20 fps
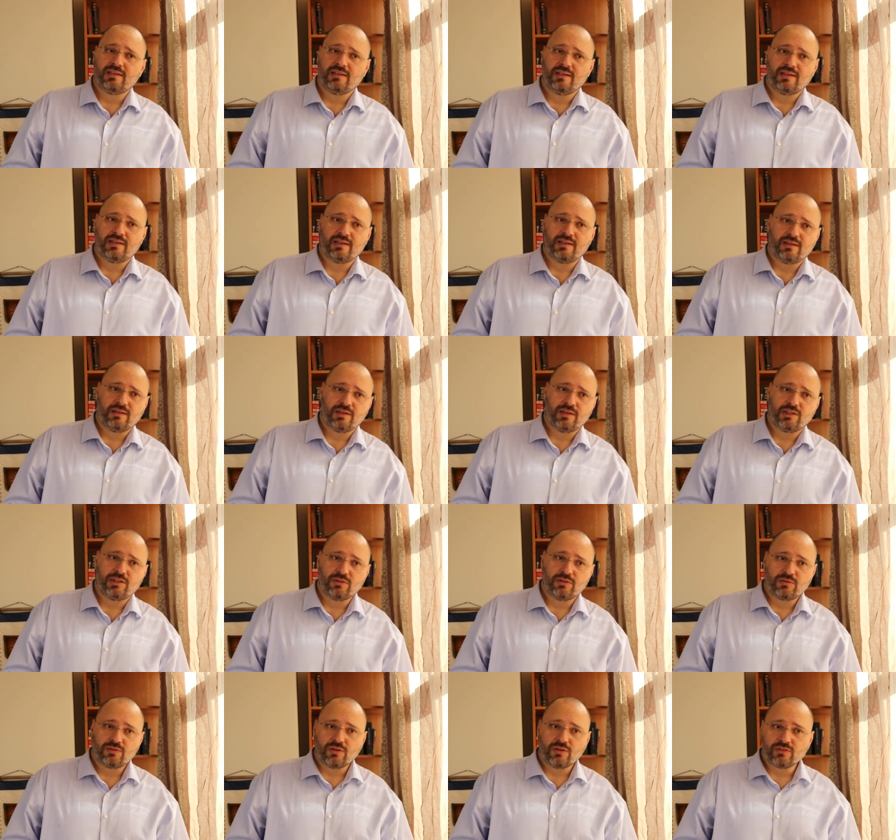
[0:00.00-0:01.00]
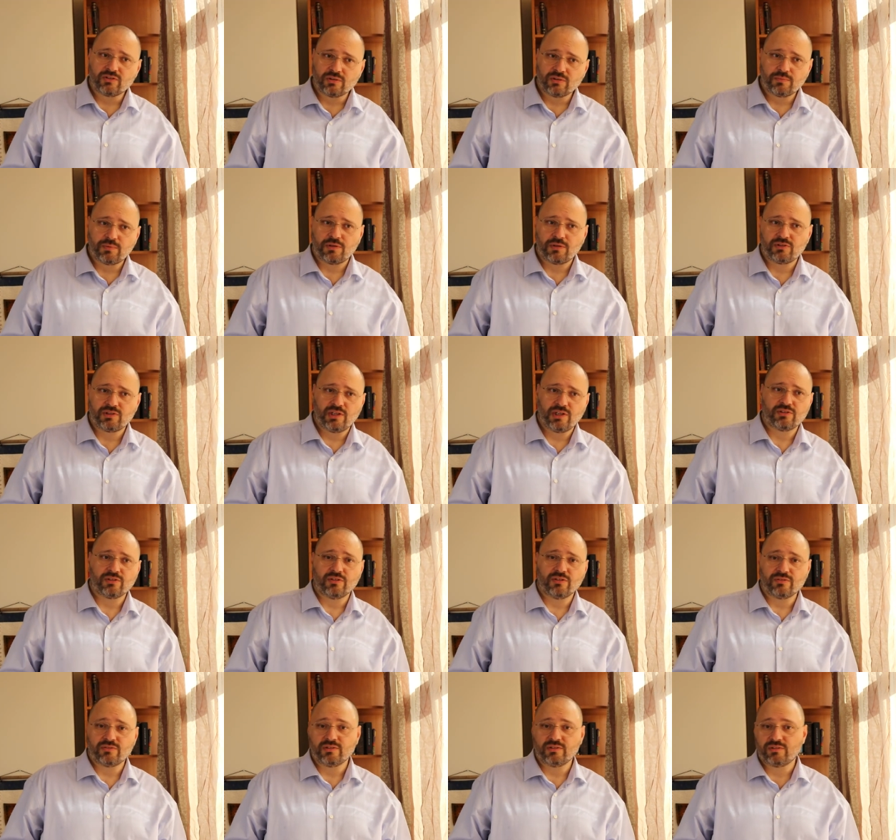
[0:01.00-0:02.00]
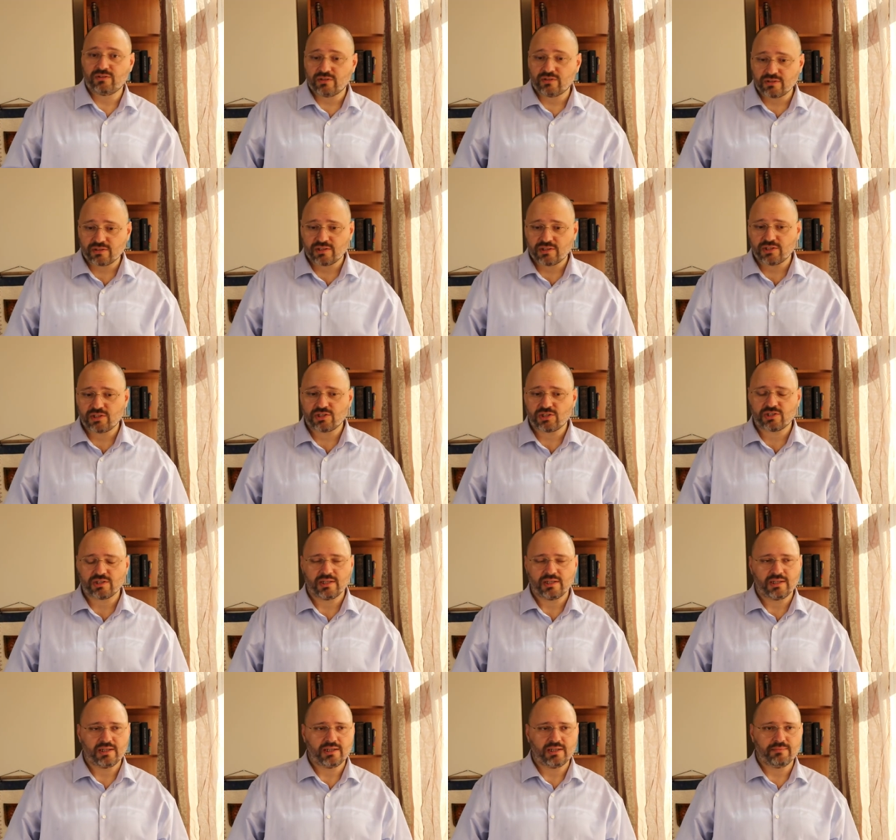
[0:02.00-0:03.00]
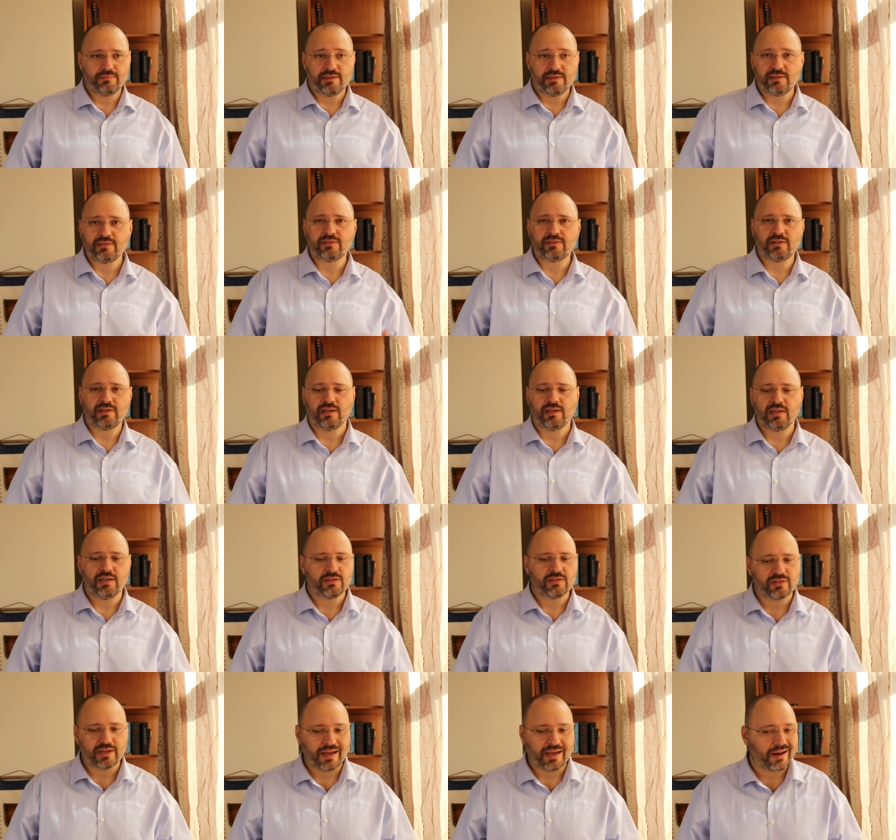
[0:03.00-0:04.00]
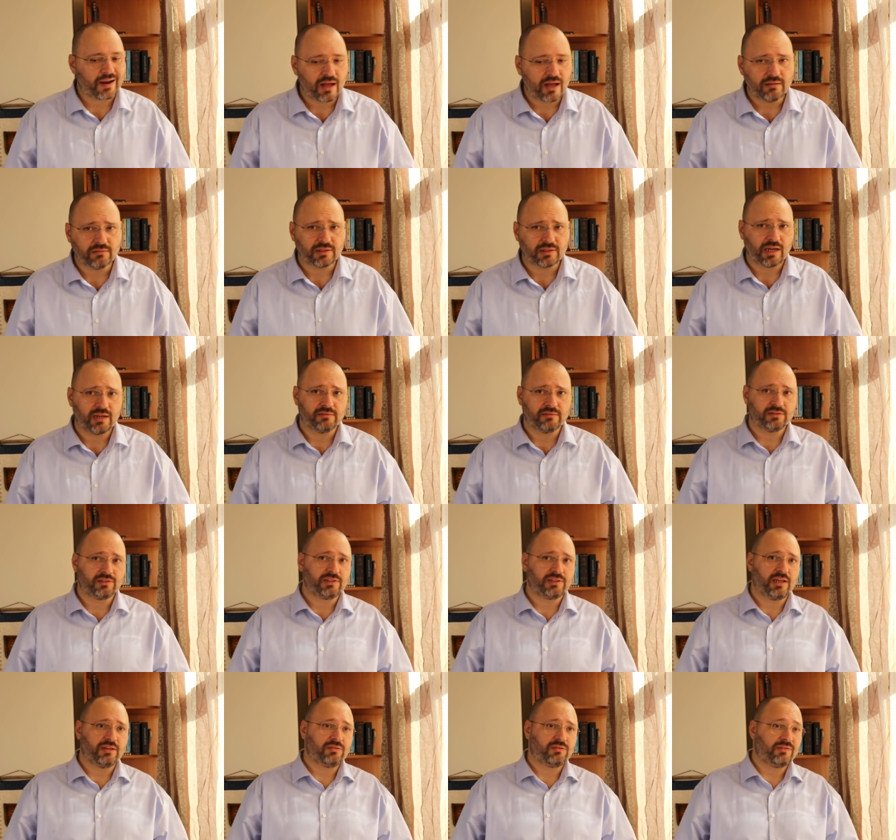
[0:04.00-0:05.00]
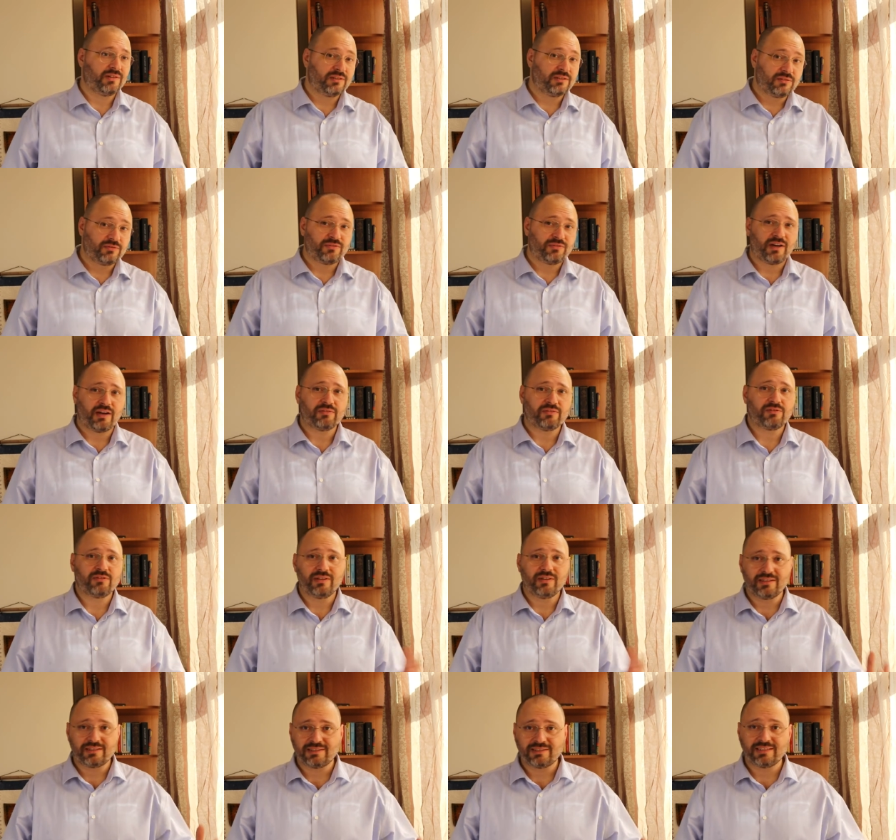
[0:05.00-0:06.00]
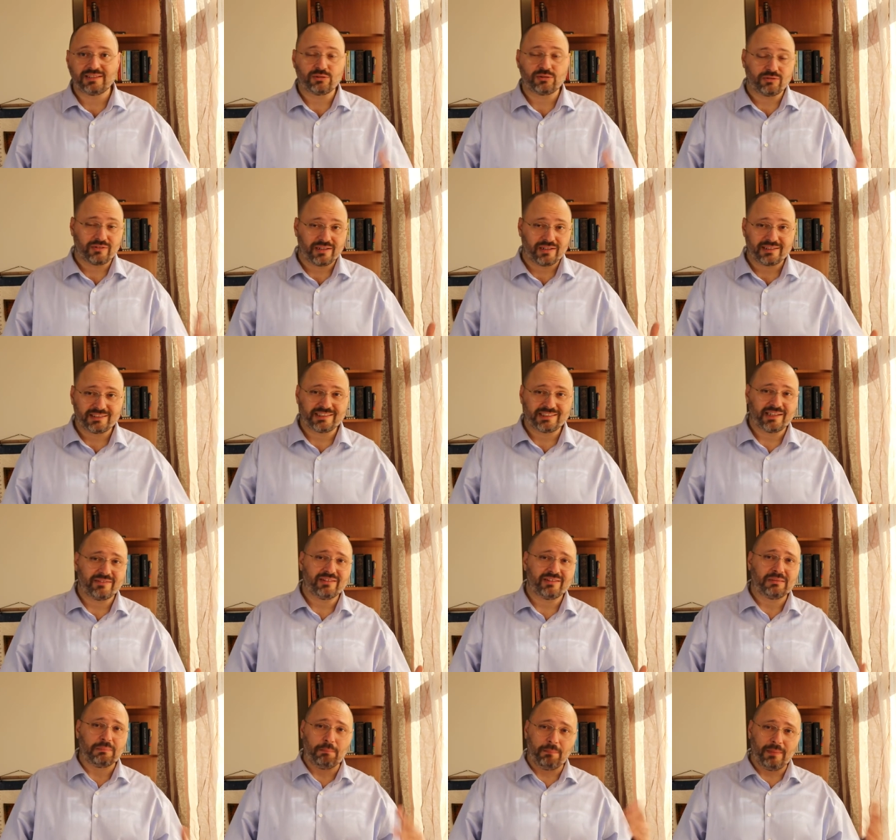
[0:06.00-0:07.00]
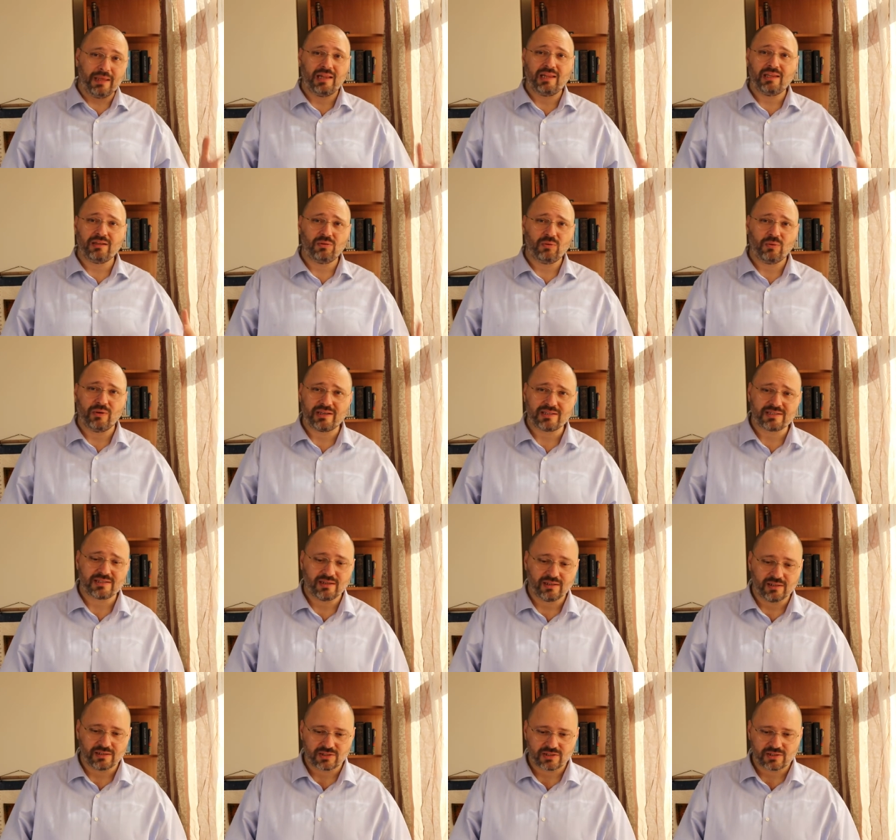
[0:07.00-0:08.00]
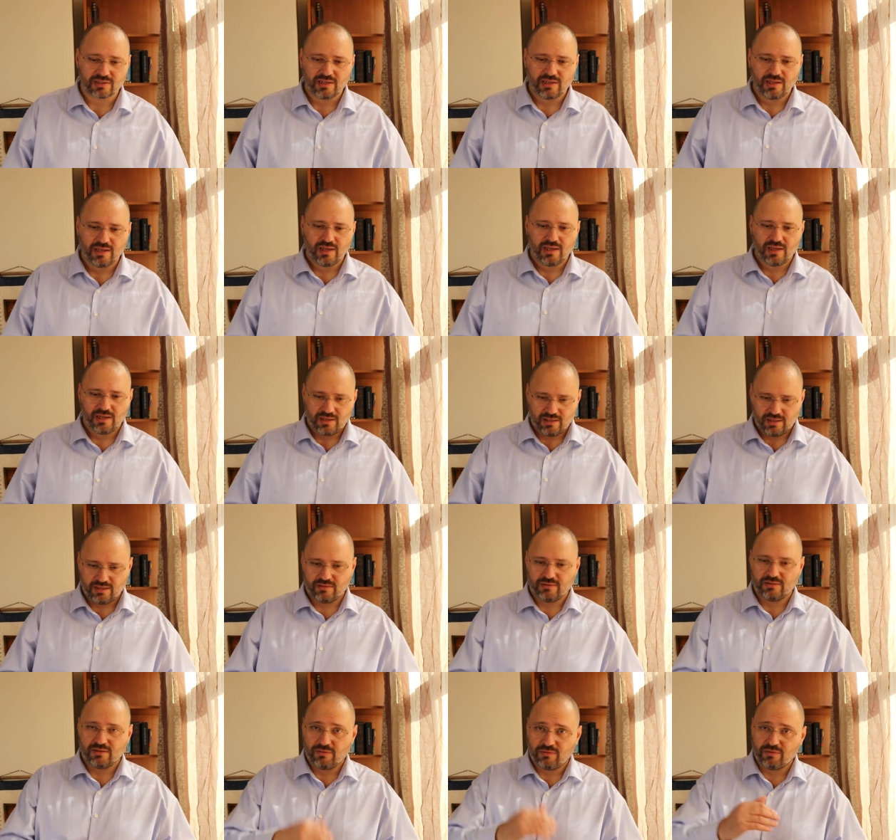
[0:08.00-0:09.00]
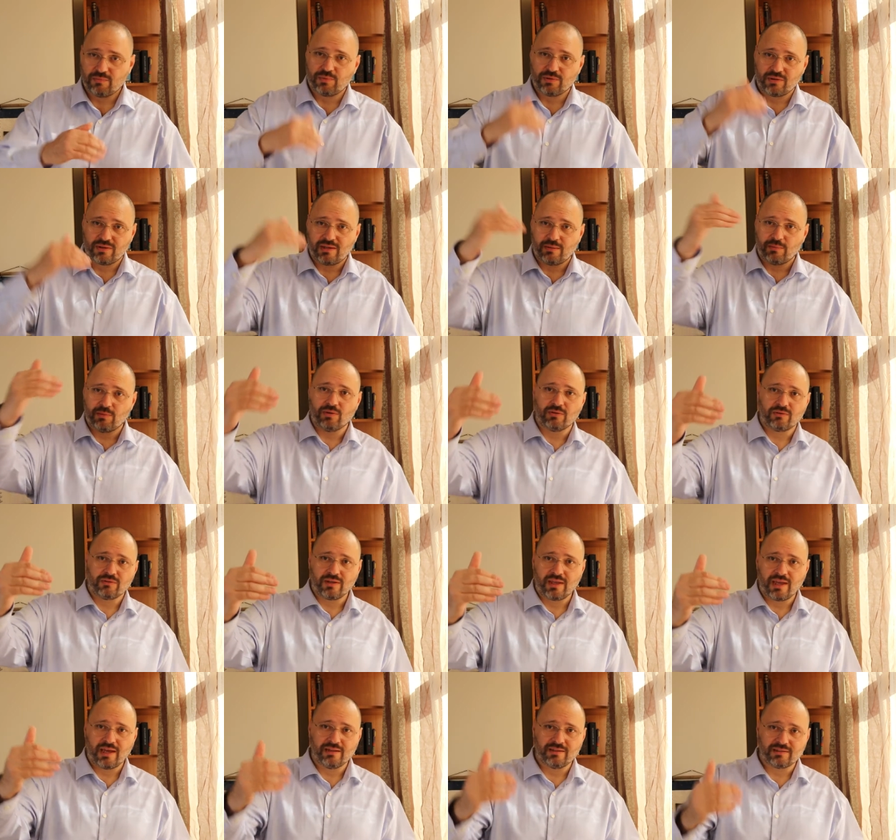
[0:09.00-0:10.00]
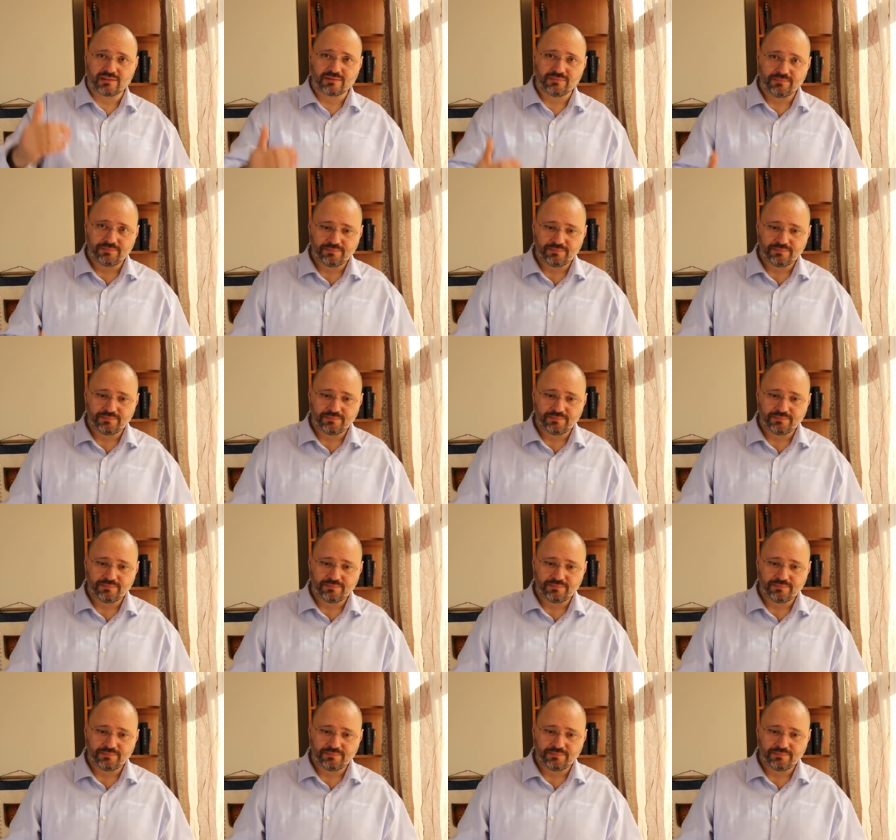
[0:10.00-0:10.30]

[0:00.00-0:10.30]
the, uh, the total purchase of the Turkish uh, military is around, I would say, twenty-five, twenty-six, twenty-seven billion U S dollars, you know, if you put them all together.